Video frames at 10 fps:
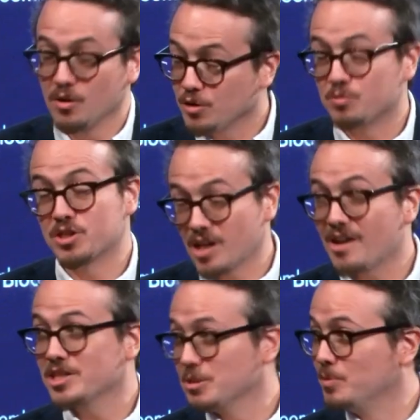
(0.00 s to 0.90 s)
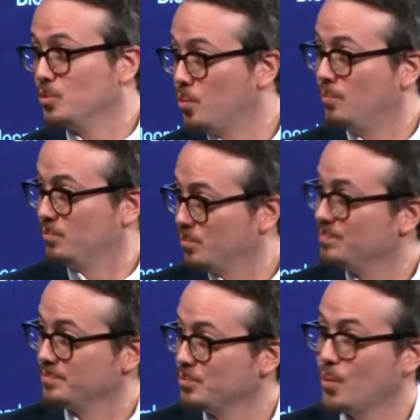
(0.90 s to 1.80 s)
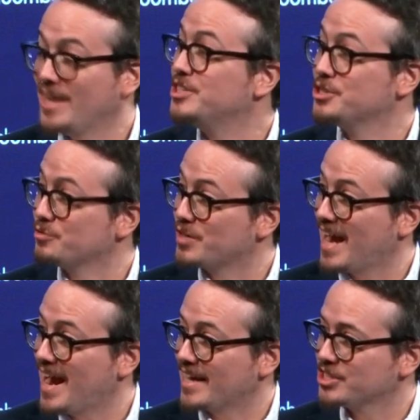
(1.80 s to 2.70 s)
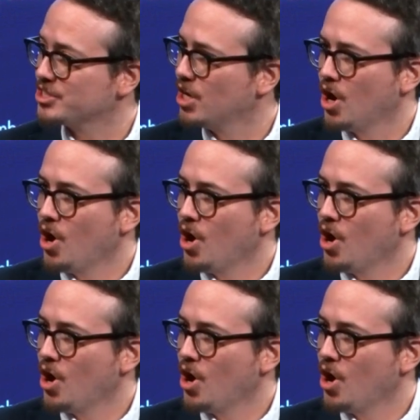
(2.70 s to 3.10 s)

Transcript: you know, sizable wedges of cash.